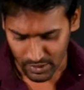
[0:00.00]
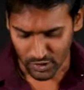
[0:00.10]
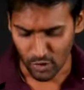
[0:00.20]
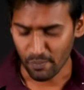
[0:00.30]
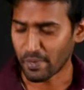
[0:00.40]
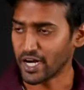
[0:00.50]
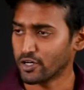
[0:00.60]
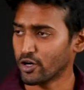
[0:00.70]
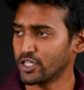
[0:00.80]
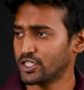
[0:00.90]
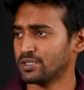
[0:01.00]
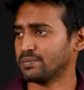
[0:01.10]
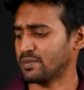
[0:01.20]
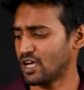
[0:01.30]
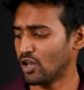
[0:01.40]
So PyTorch,
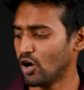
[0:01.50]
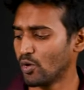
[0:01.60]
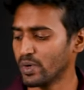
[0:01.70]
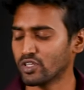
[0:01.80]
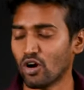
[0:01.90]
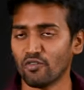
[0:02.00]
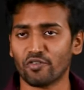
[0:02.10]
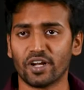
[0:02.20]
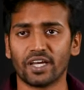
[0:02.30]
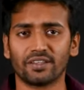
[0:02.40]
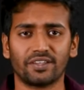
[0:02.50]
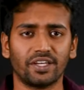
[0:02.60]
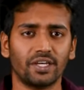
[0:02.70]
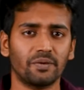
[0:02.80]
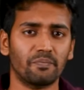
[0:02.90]
along with offering
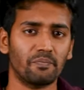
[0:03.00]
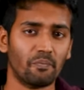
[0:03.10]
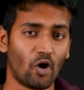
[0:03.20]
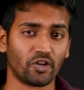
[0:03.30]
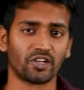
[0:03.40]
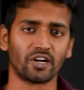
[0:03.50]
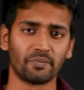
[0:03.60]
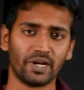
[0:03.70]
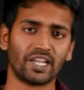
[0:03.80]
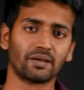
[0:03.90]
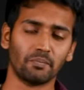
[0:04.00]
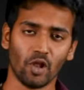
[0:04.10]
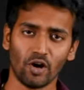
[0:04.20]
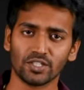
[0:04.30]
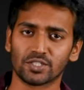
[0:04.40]
the modular building
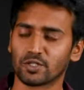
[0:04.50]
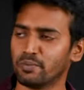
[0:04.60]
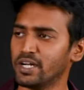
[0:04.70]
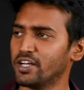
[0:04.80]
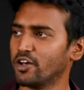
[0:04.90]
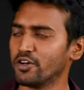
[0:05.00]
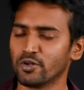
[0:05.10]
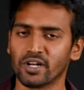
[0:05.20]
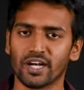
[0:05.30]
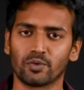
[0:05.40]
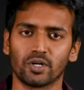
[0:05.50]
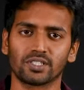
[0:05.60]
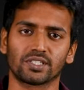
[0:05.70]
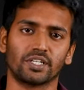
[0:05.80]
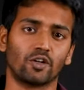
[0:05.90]
blocks to build your neural
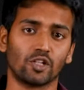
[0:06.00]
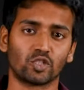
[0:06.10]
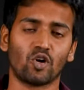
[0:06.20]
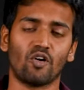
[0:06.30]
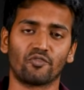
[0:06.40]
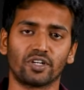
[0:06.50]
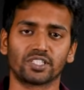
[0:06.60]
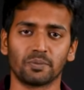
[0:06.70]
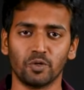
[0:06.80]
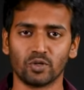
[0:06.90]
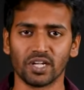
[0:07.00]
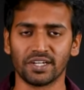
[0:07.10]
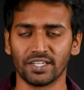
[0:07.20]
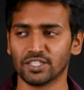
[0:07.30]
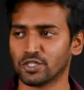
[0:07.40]
networks, it also offers some
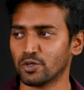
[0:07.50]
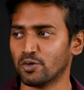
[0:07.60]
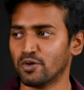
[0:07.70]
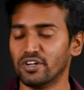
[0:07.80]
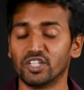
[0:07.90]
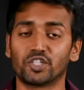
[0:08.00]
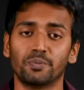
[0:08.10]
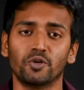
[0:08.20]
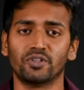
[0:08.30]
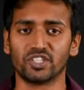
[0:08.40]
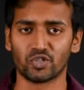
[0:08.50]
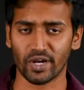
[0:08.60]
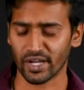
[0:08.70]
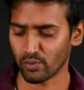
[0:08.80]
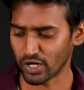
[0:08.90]
utilities to distribute this
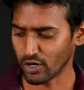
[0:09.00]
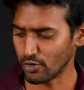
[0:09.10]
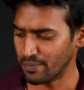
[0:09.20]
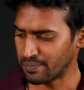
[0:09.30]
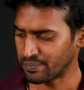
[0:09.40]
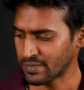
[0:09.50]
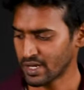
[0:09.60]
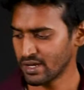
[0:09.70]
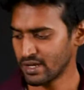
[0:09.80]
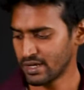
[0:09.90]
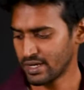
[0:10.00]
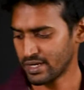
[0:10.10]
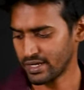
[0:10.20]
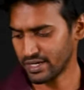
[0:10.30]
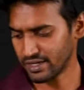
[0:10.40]
training workload.
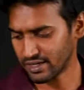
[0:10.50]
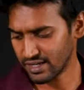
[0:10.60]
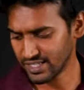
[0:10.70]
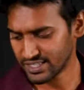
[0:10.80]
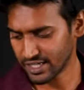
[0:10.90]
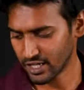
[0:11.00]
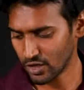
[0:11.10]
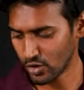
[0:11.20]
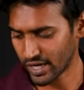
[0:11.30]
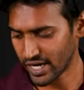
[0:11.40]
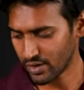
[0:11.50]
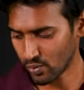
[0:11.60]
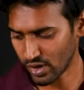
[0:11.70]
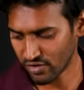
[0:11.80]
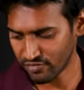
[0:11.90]
And let's take a look at
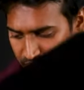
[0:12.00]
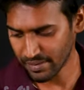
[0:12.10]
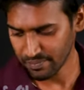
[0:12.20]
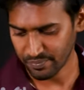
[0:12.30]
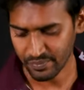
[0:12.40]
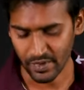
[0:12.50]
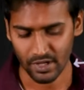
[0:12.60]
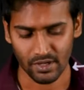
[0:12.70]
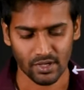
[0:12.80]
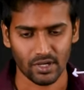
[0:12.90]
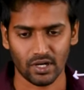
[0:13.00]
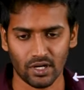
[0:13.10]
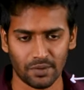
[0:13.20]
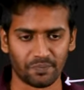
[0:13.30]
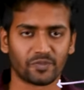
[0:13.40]
one of them
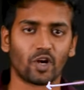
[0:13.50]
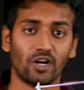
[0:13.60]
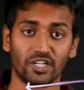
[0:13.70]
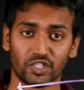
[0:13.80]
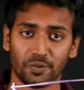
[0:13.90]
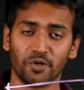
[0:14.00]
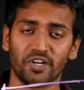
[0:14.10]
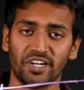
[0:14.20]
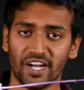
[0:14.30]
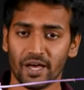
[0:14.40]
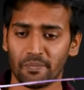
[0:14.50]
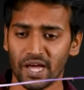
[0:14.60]
uh, called distributed data